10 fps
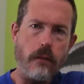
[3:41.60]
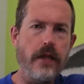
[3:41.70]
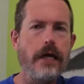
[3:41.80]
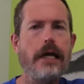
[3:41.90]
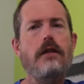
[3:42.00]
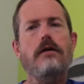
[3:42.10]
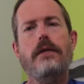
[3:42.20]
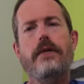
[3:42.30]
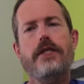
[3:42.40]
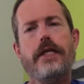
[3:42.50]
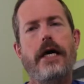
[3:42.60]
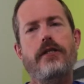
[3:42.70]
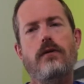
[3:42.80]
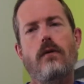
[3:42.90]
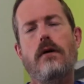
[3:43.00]
And then I looked at my
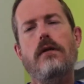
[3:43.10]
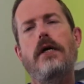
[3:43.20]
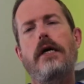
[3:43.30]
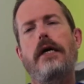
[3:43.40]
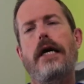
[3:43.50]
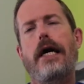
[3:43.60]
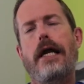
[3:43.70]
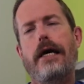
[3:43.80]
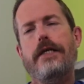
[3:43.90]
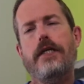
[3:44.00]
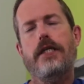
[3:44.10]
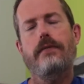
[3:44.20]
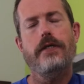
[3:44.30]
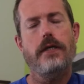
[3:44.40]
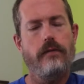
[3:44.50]
schedule and I said to
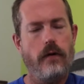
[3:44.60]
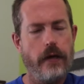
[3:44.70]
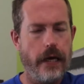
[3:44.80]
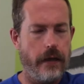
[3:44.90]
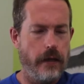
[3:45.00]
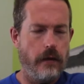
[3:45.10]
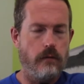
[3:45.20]
myself, okay,